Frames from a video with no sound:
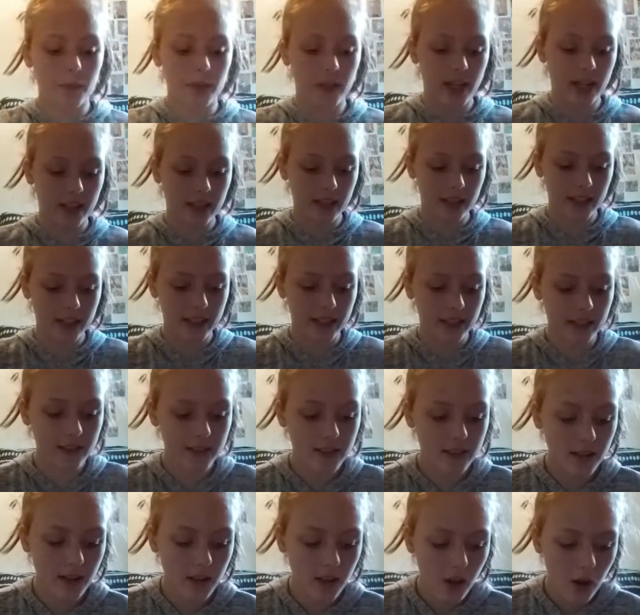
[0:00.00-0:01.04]
of black
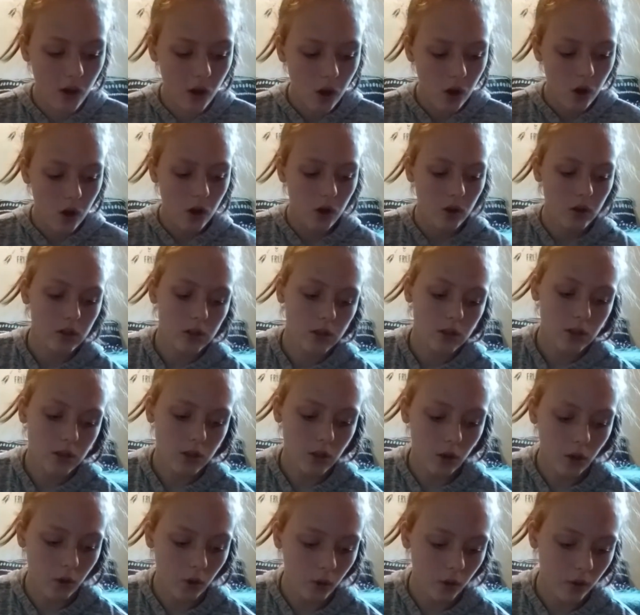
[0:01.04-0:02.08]
leggings.
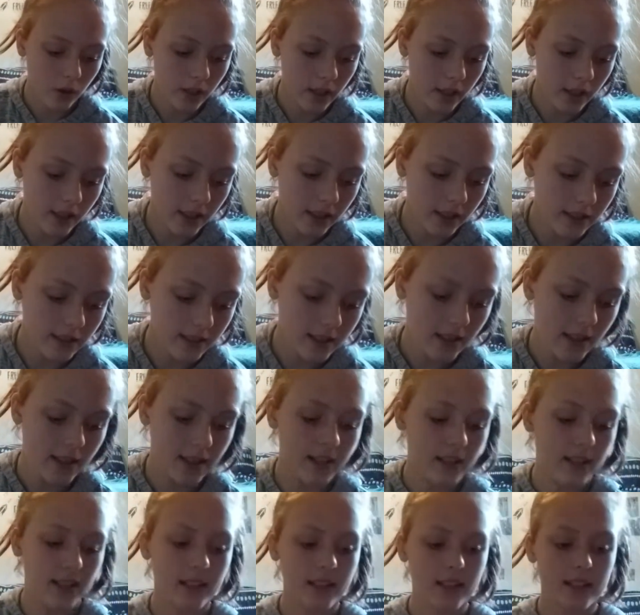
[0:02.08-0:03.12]
So it's kind
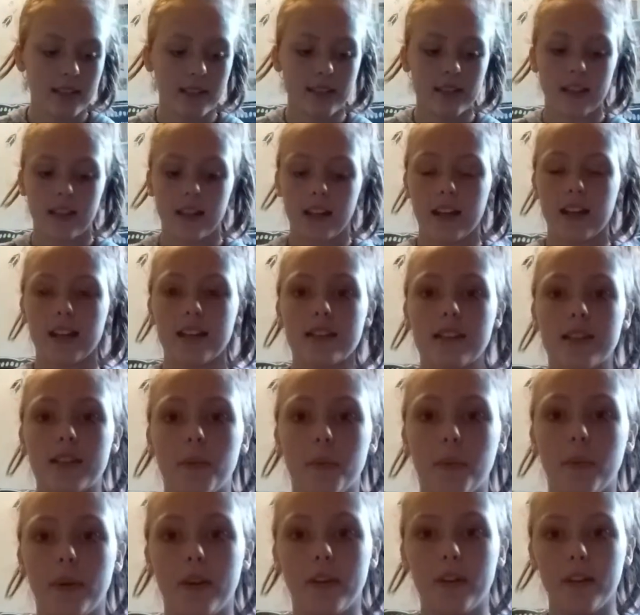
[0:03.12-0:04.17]
of nice to get
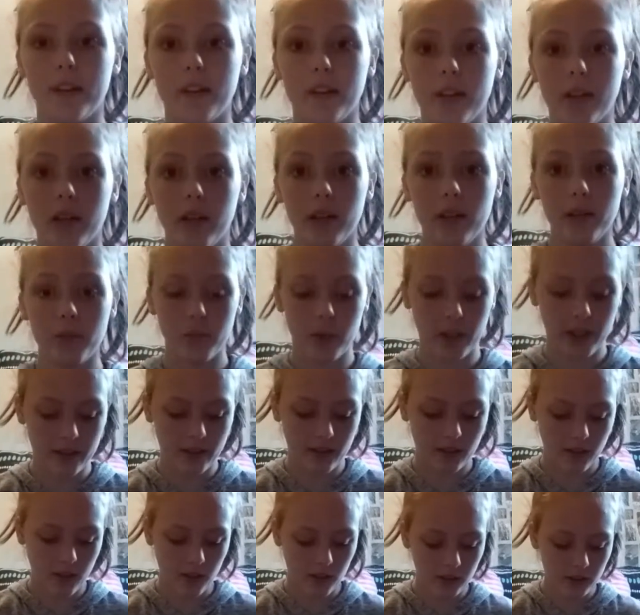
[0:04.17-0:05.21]
some
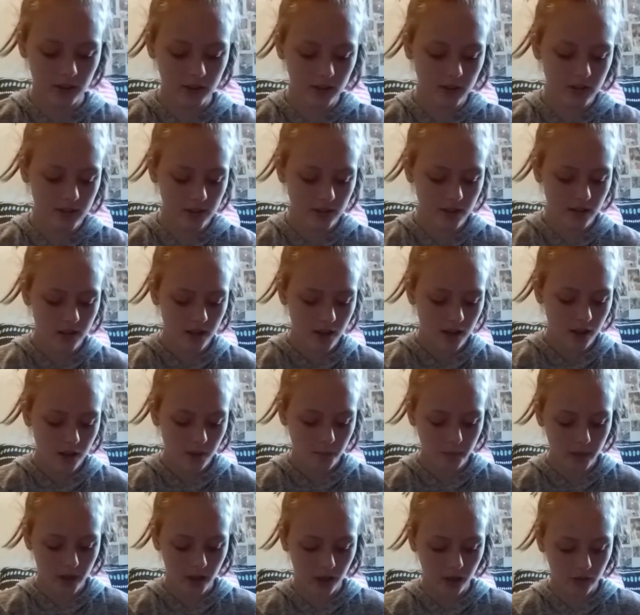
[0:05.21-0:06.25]
brighter colors,
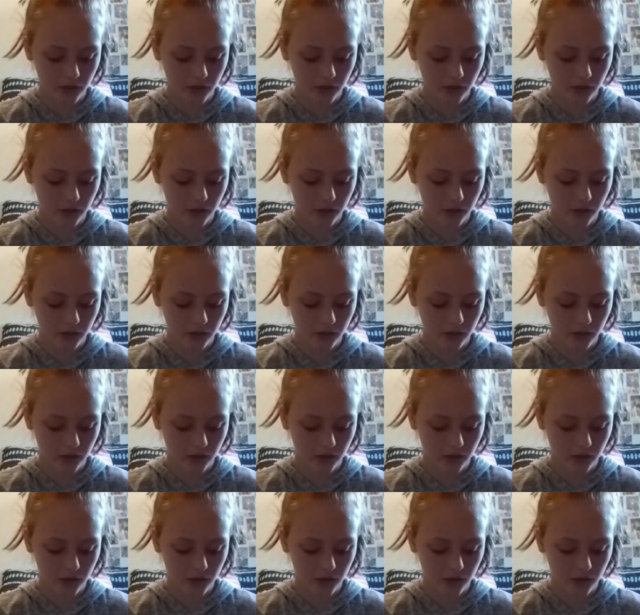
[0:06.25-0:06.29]
but